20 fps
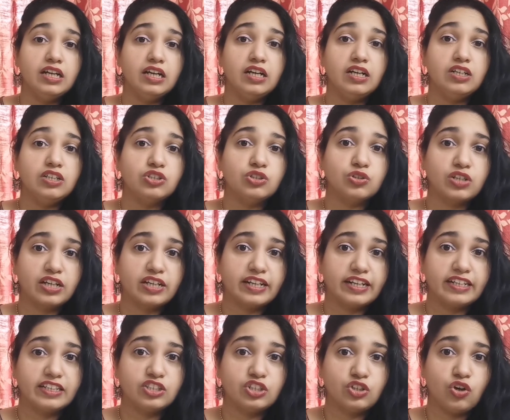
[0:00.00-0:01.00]
to
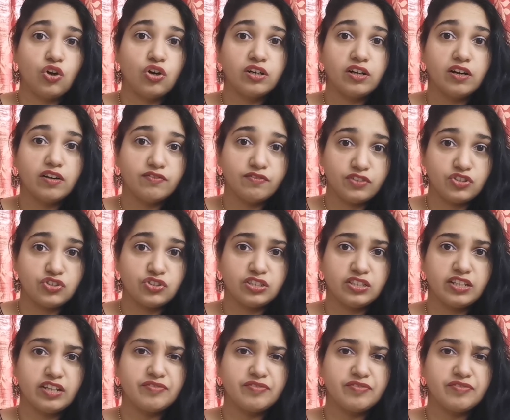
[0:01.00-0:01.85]
correct your vision.